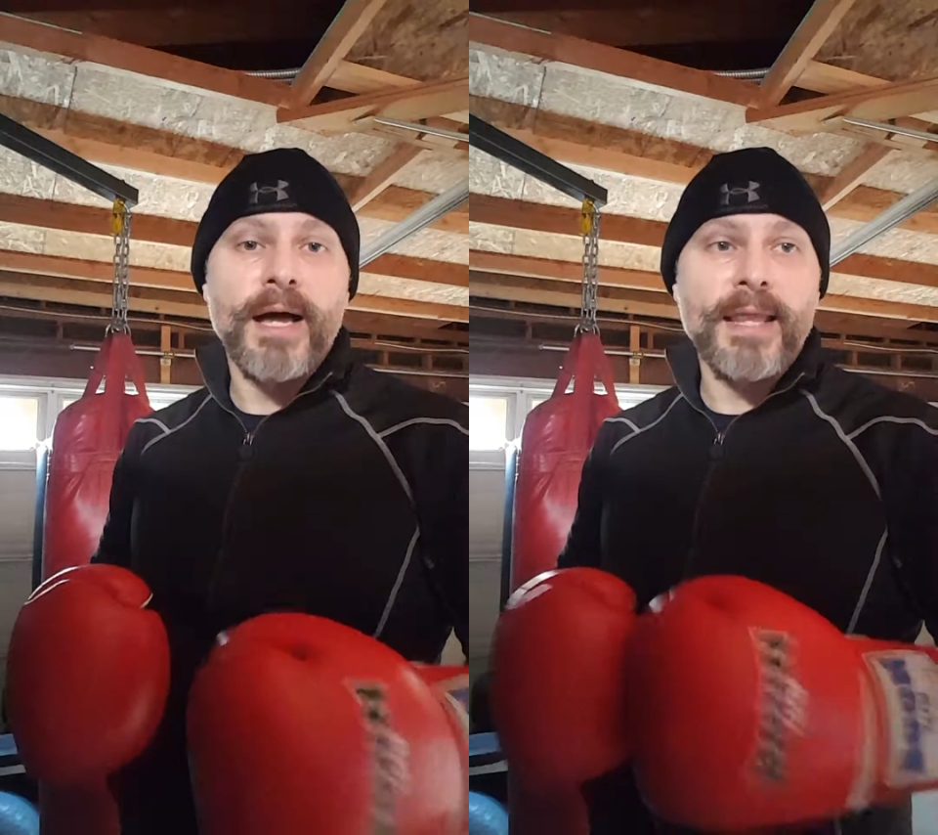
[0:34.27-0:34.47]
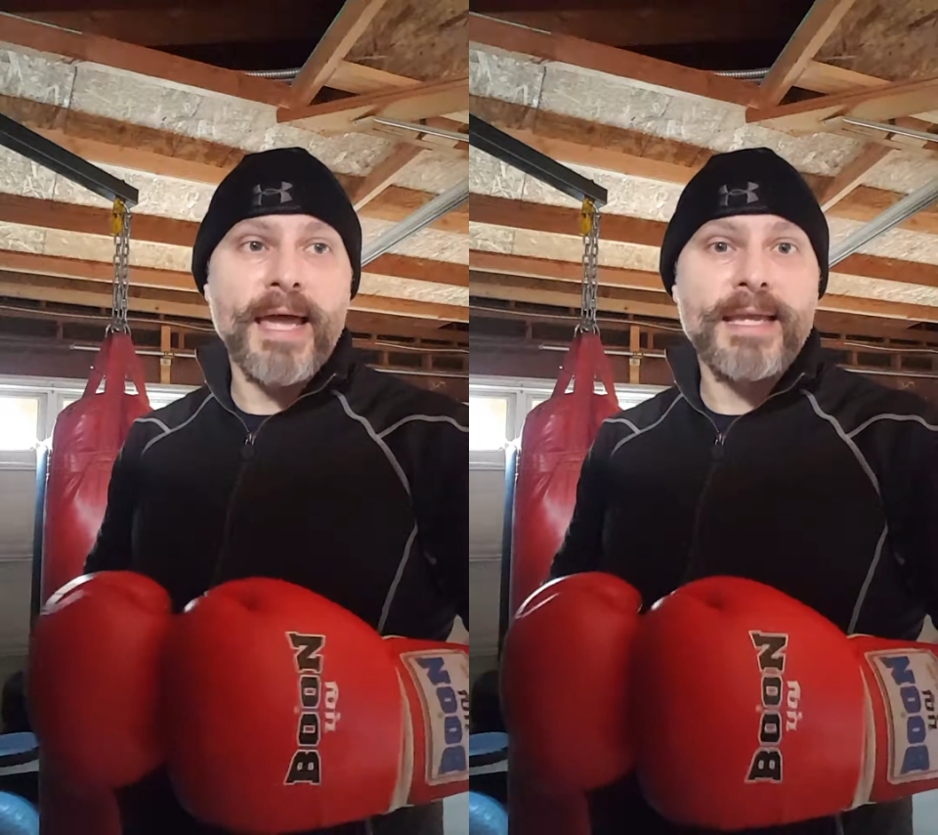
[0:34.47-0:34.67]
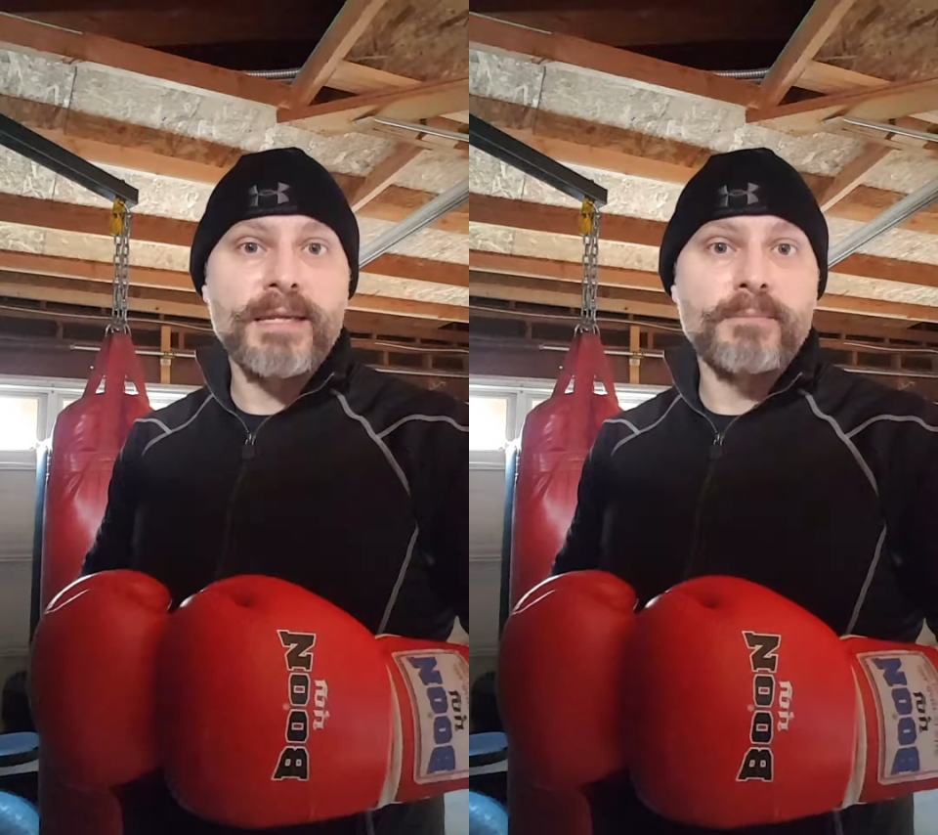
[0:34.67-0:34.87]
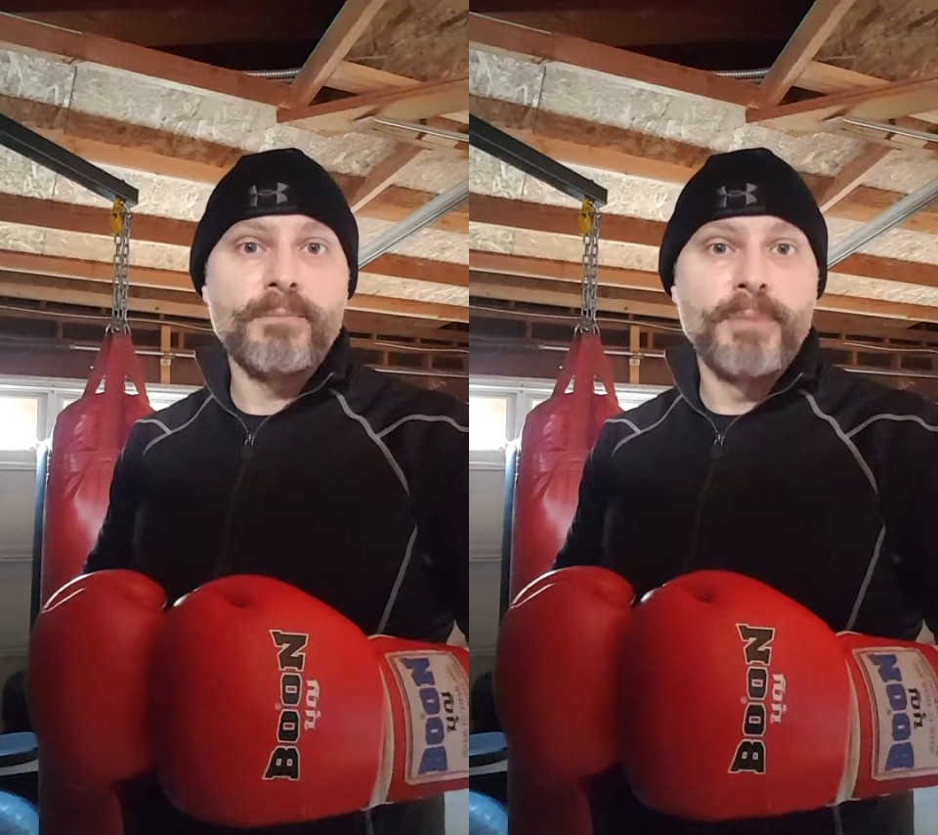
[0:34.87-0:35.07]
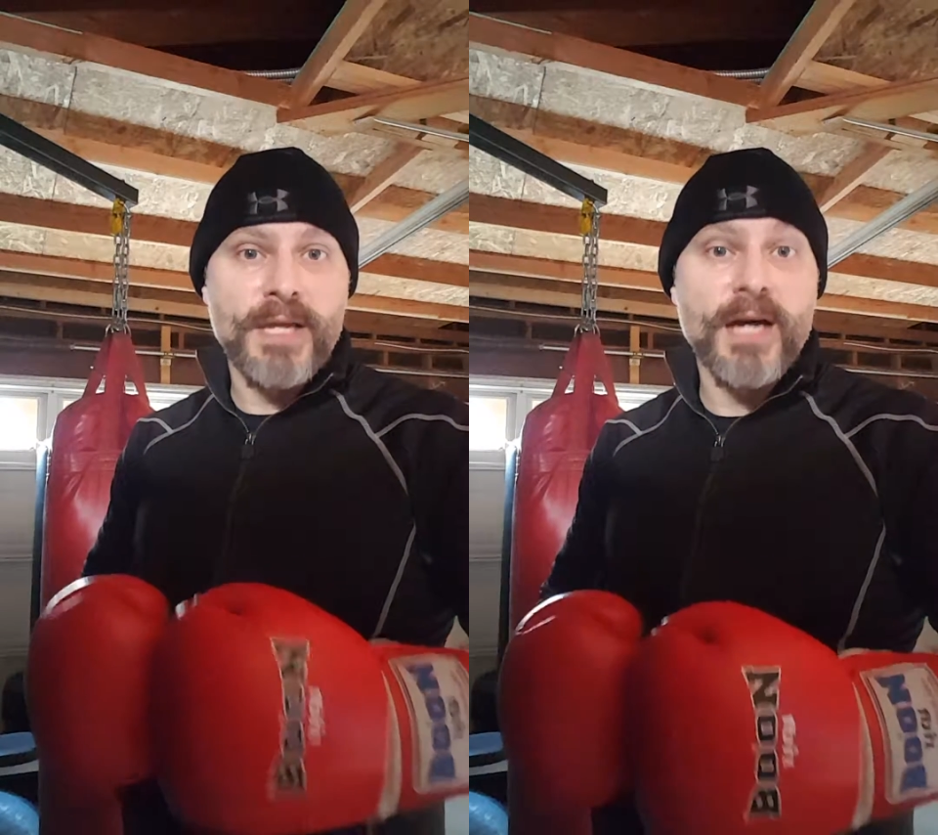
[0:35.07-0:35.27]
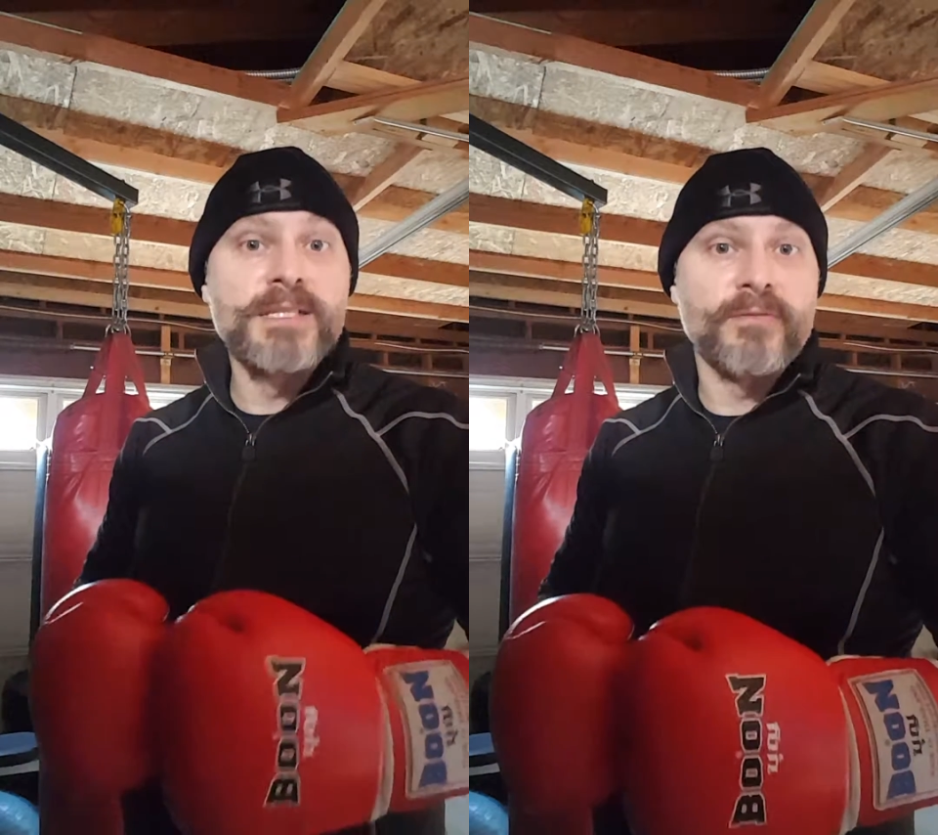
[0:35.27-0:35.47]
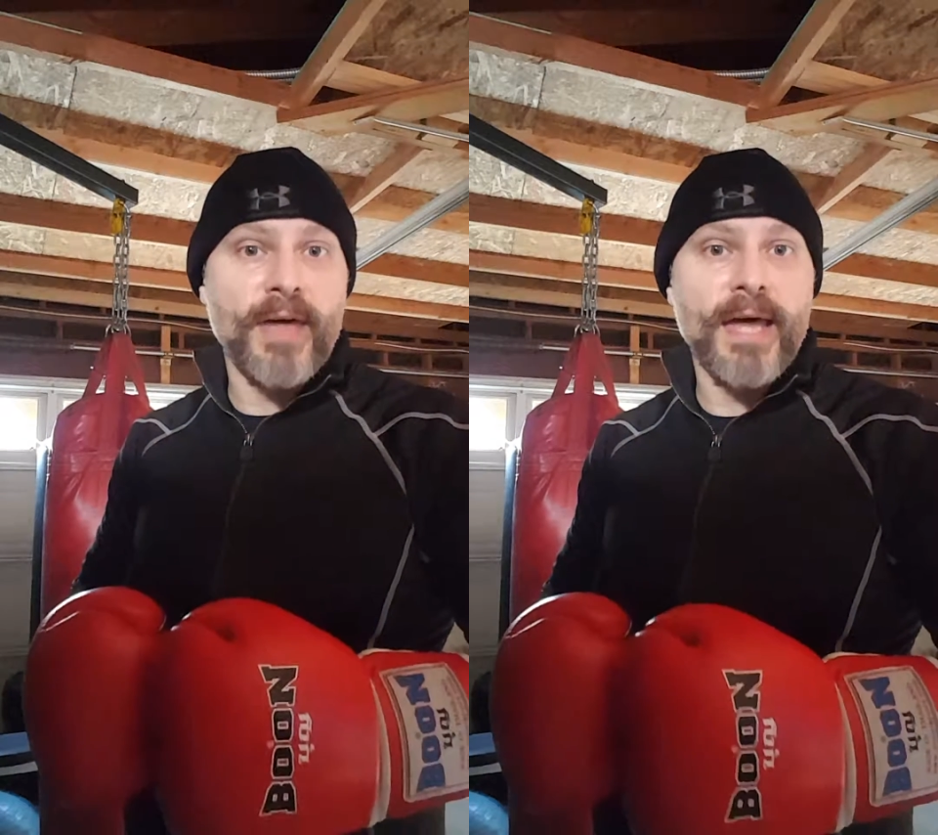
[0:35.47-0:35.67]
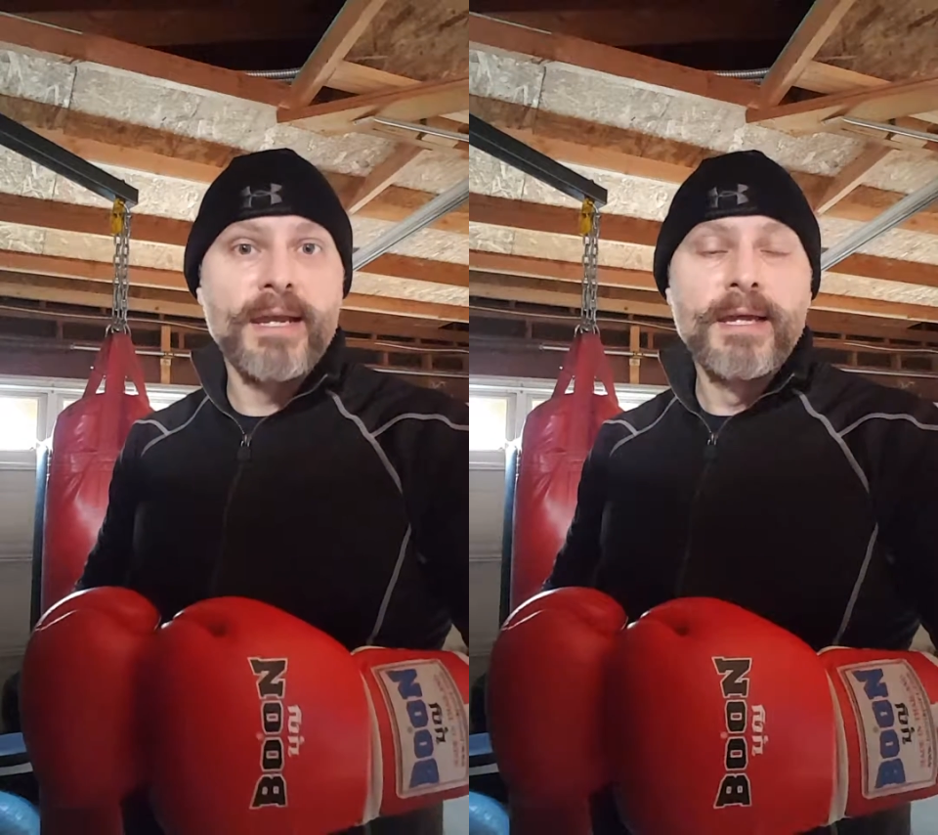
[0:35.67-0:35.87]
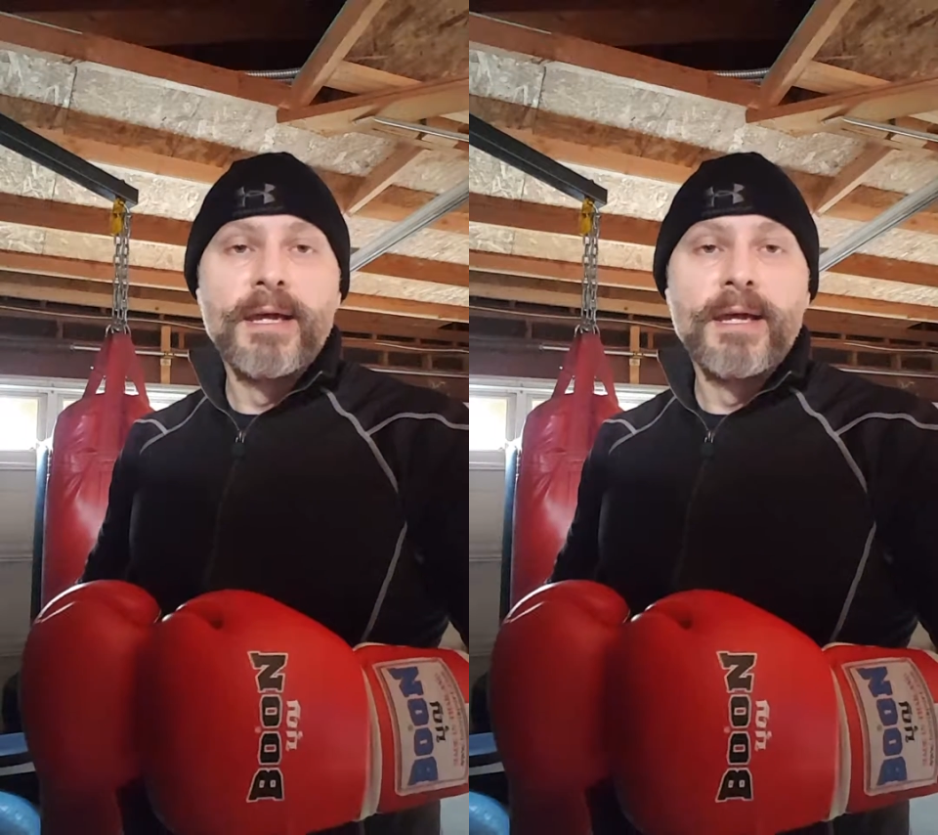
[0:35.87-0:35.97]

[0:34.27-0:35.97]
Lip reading: I like it because of that.